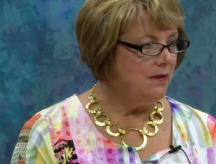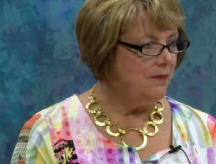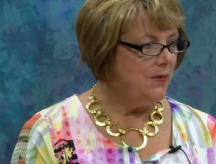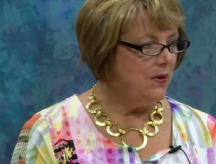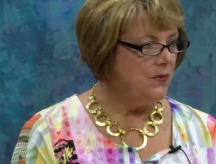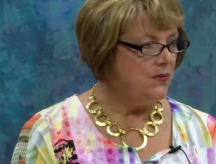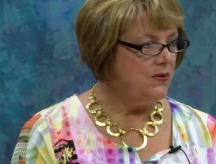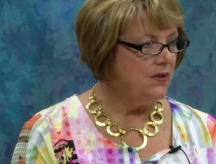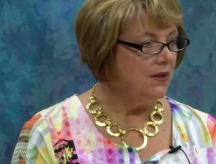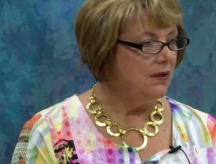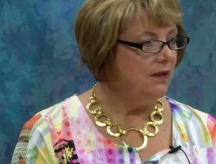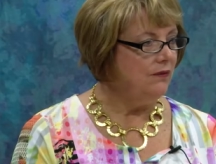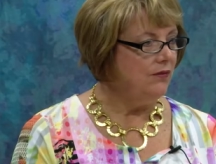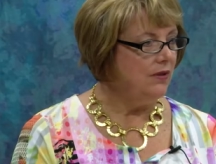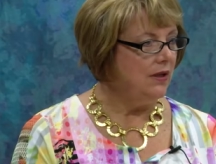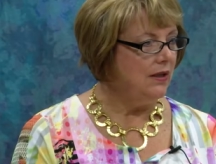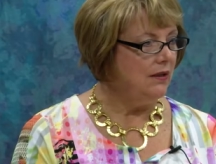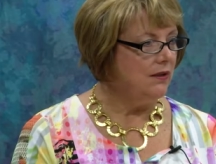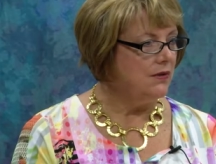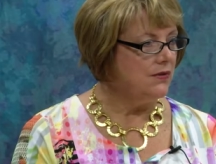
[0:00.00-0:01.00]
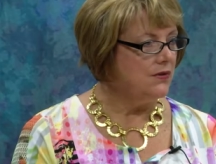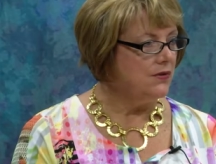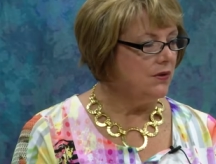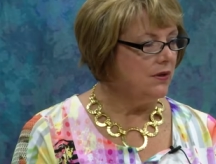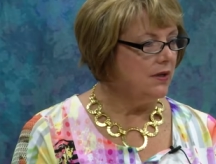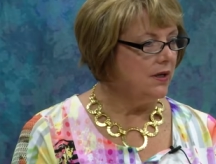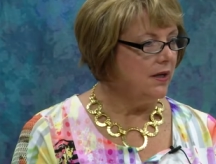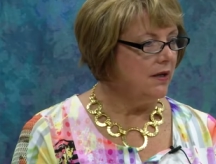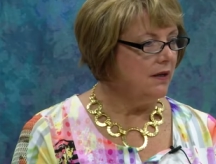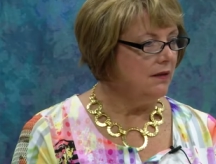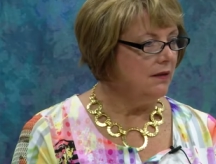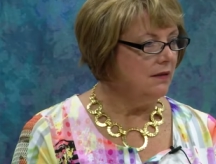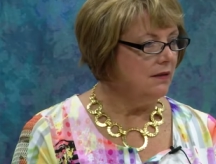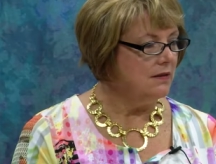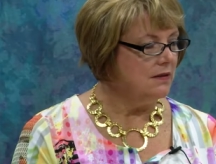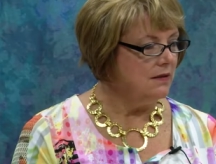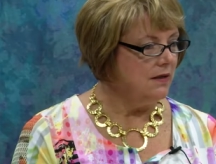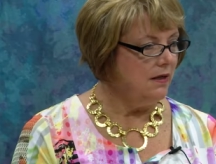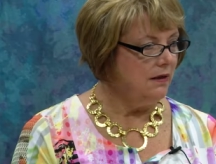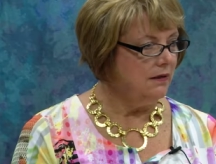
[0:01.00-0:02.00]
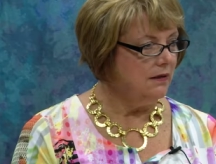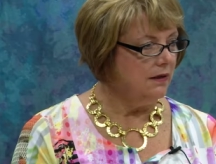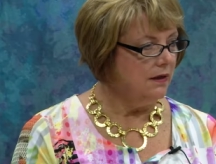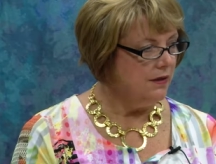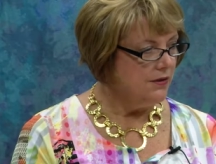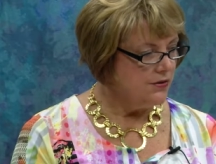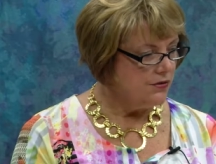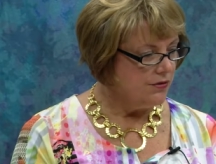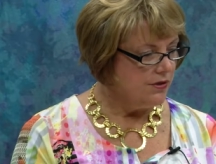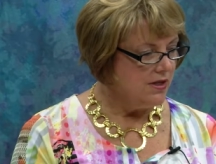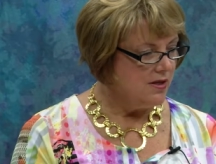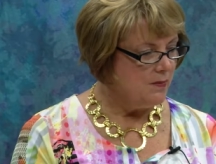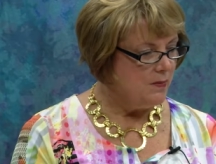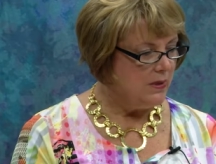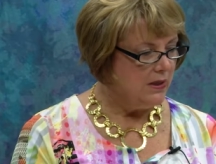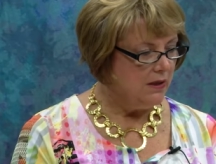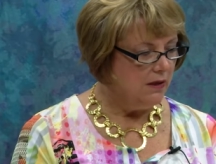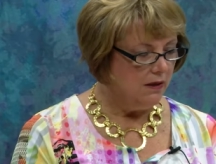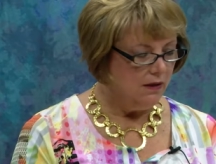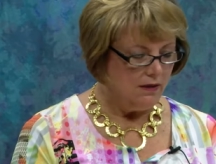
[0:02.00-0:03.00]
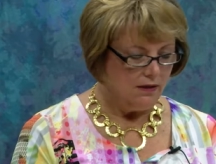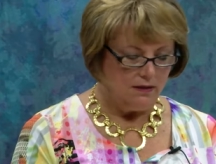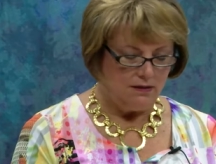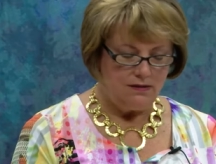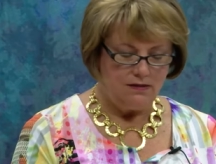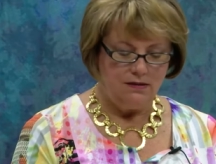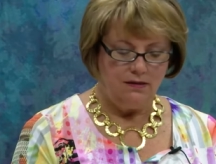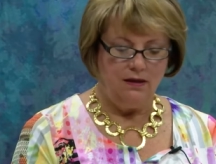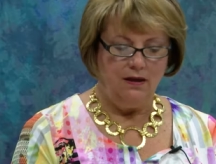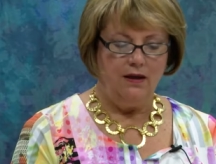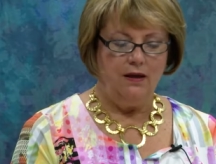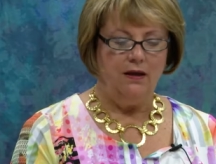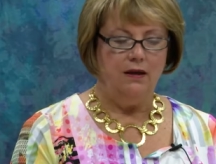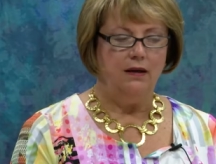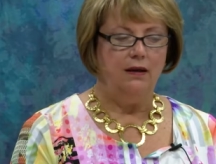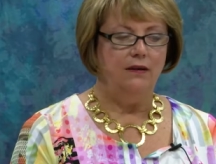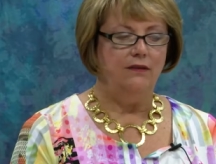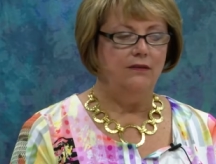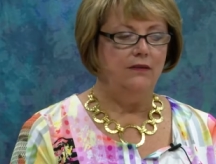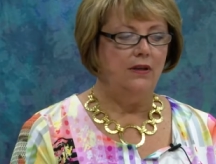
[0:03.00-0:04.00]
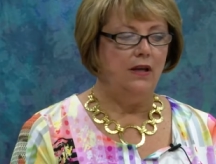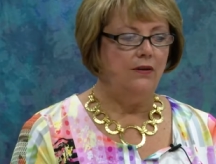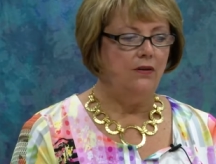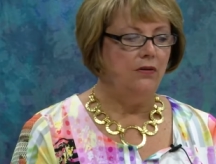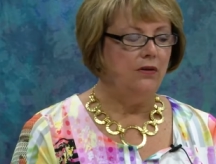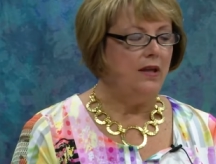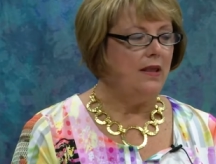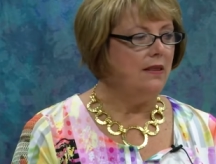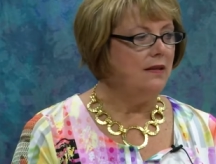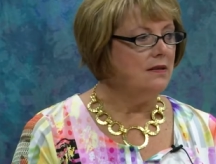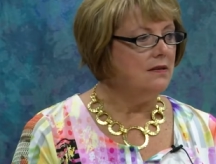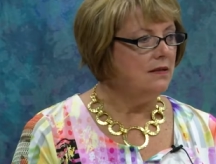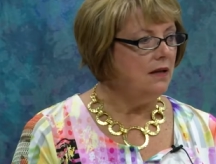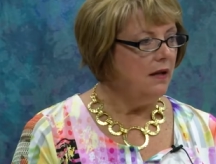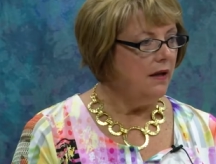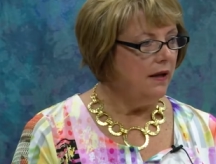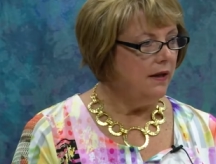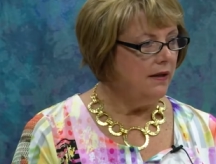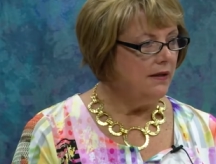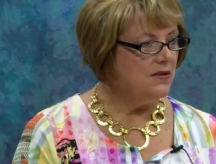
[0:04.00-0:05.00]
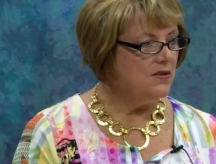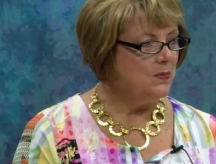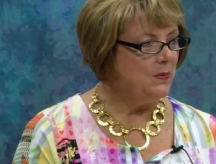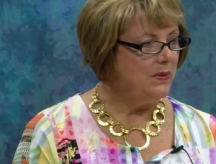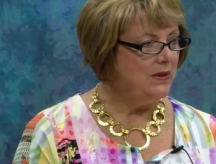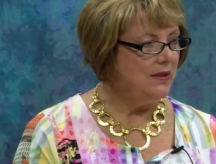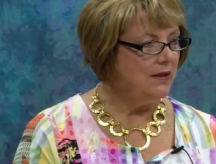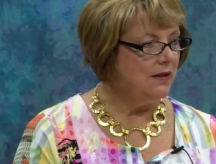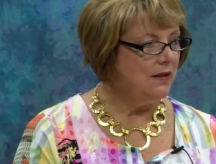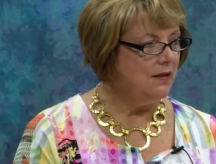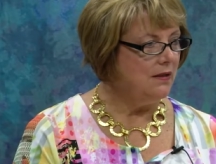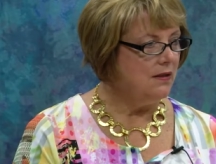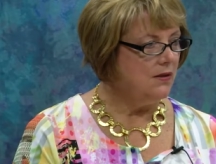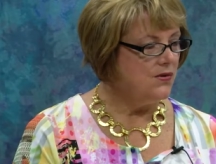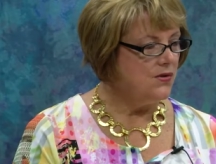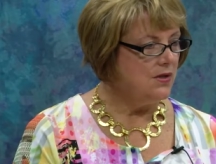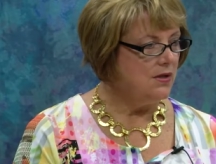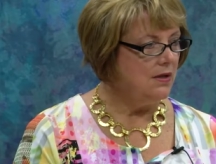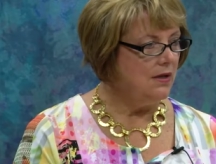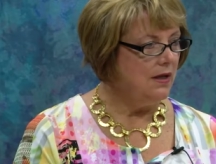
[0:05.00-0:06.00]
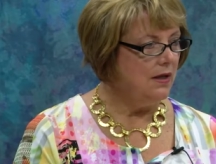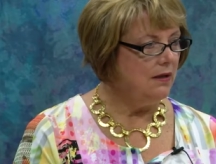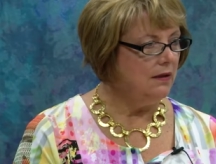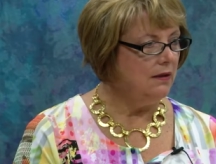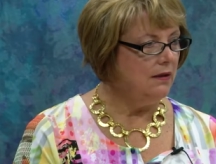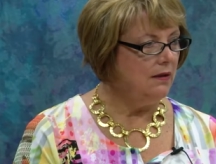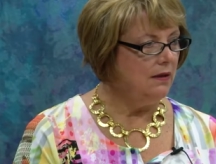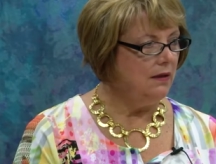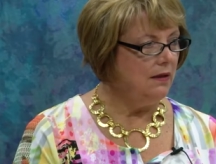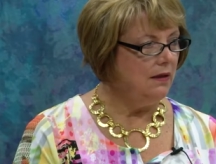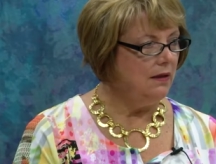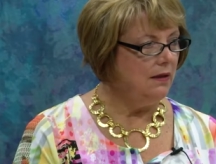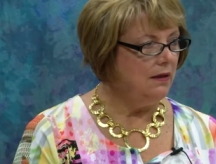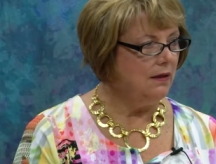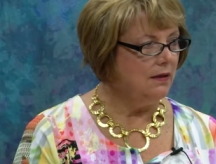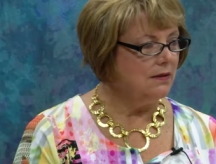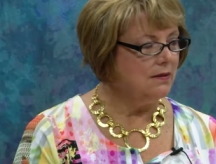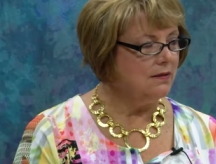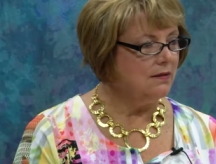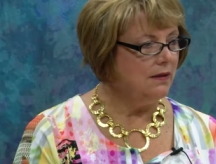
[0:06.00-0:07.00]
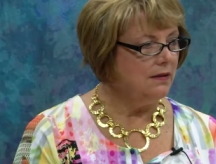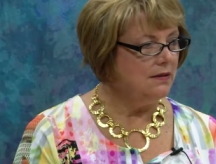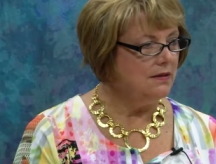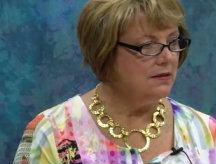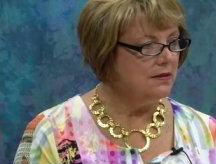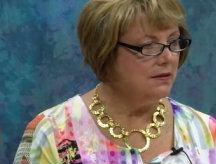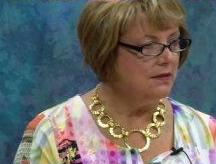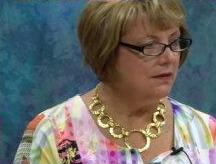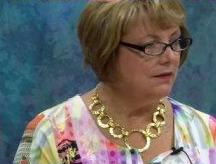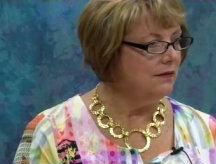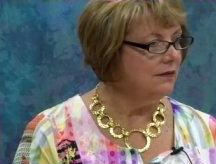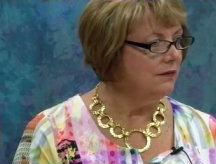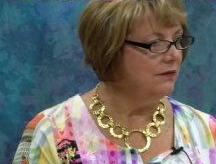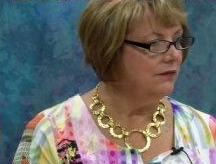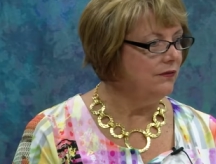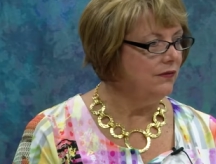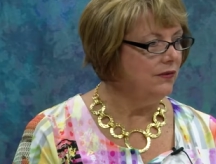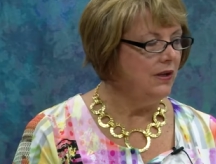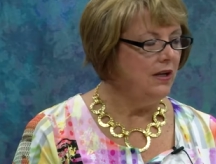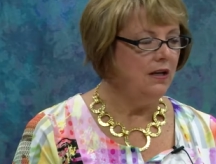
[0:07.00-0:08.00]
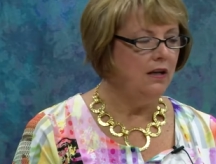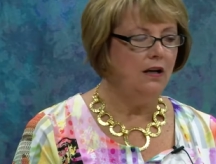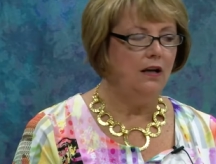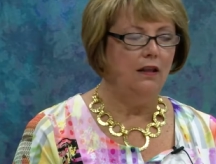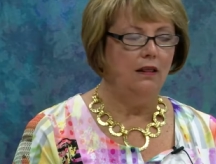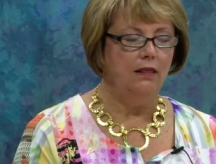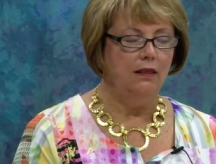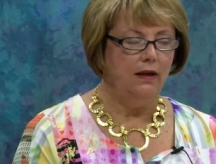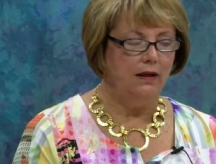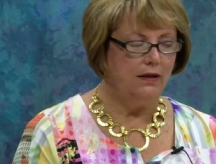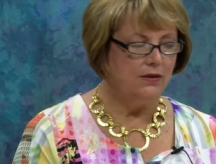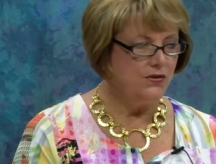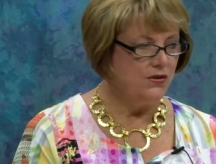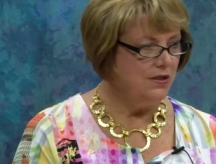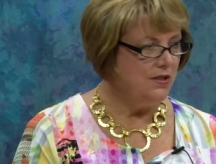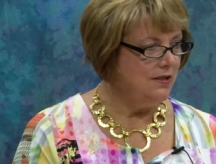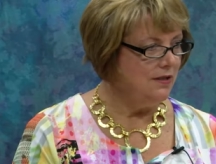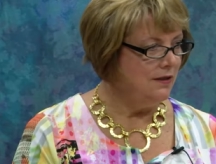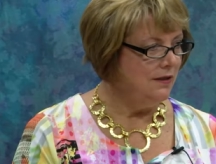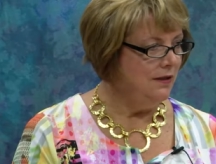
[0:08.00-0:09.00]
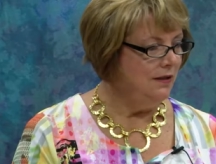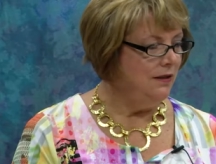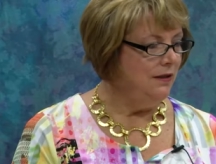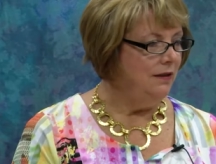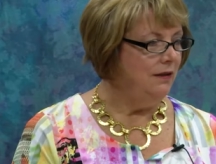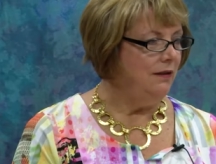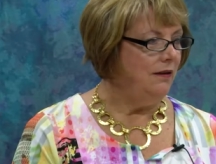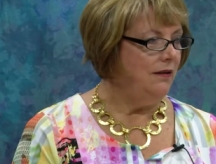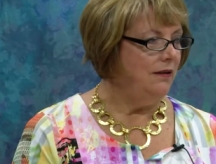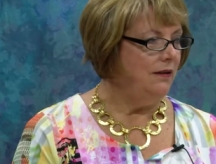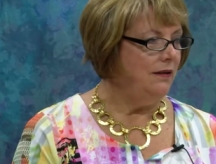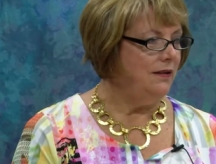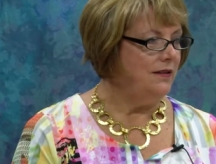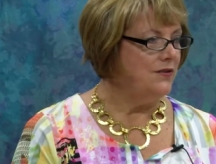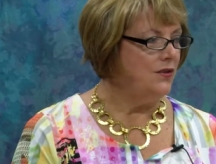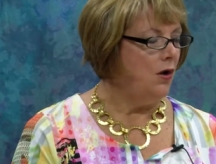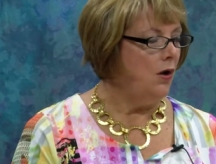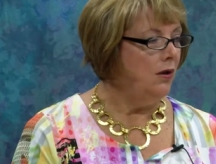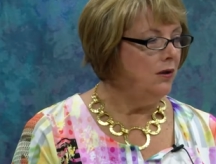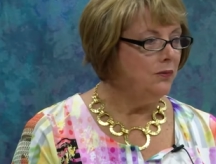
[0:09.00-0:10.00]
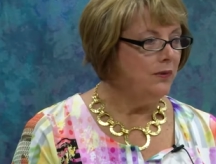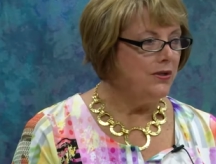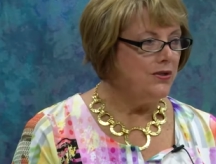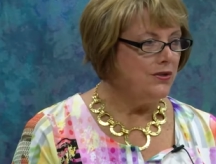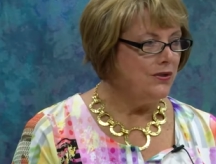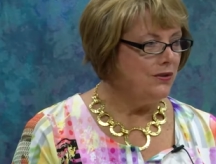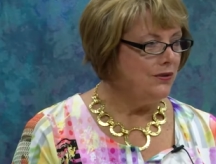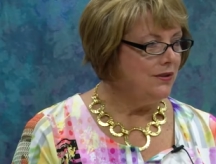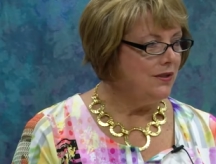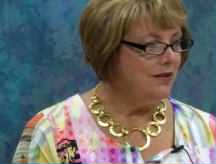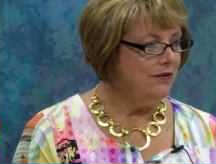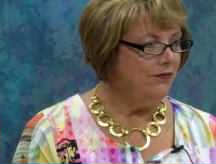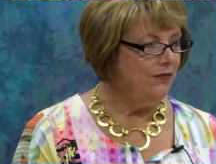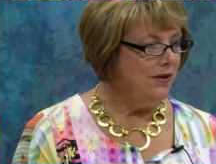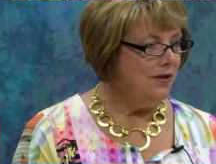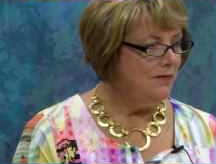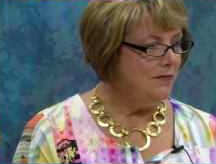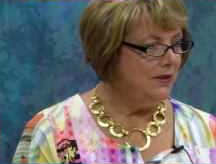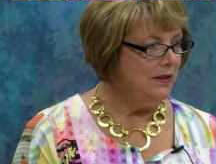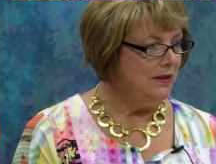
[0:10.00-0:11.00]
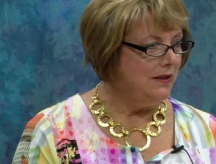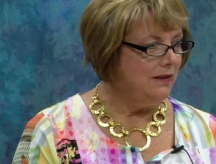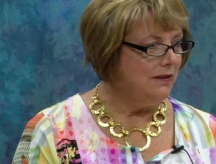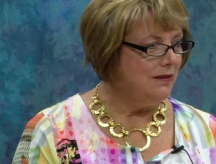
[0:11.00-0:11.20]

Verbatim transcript: most significant historic estate in the country because of not only the size, but the condition and the extensive collection. Uh, it's all original to the family.